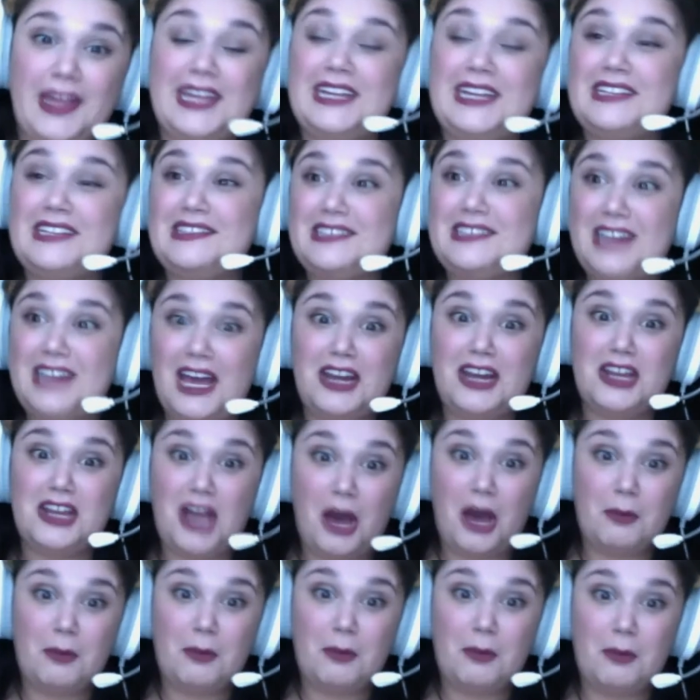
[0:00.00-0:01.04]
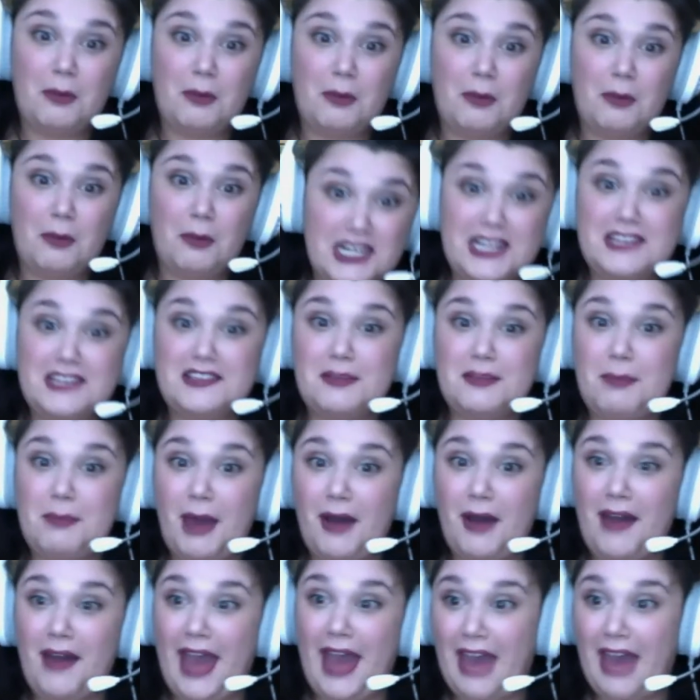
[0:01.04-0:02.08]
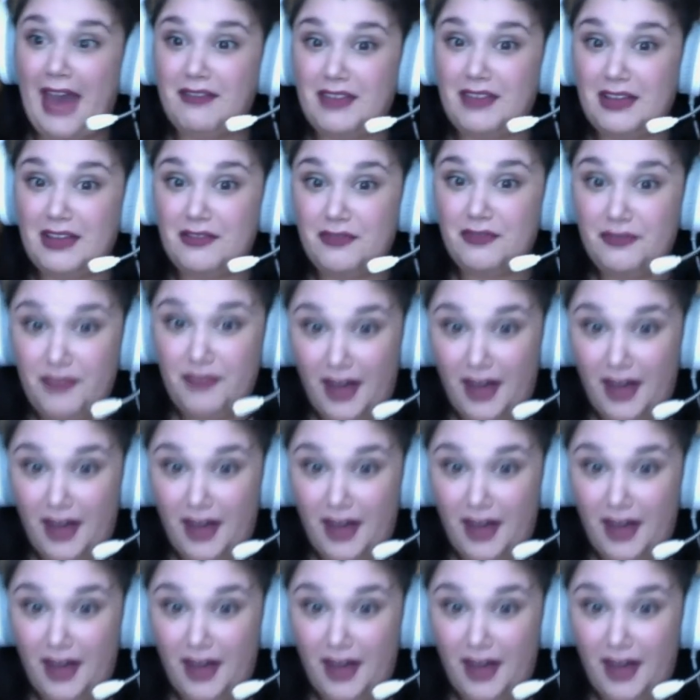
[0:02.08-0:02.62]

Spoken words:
It's not a competition. It's about having